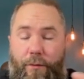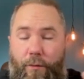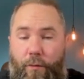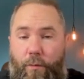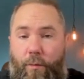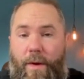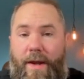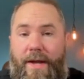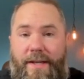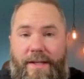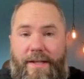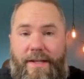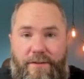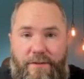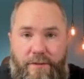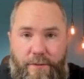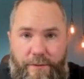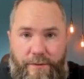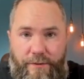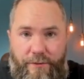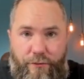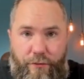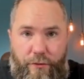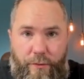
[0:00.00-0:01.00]
right into the
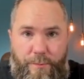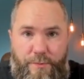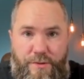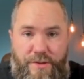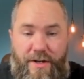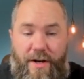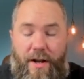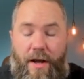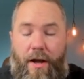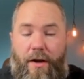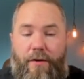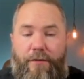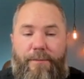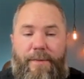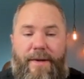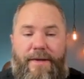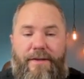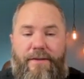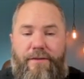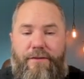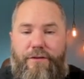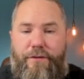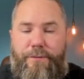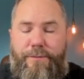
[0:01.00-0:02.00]
description of my
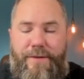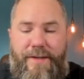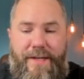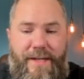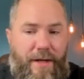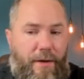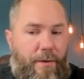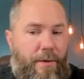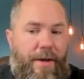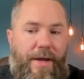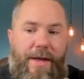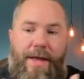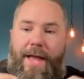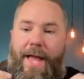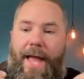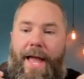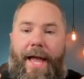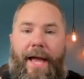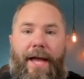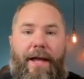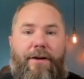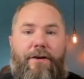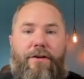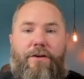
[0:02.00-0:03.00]
YouTube video,
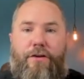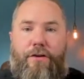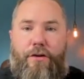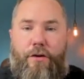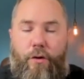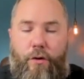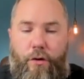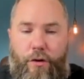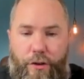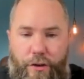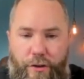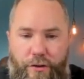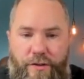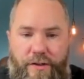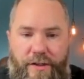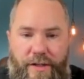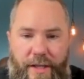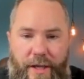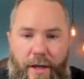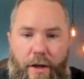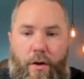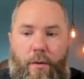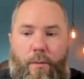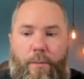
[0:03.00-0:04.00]
and you're good to
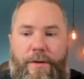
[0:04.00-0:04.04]
go.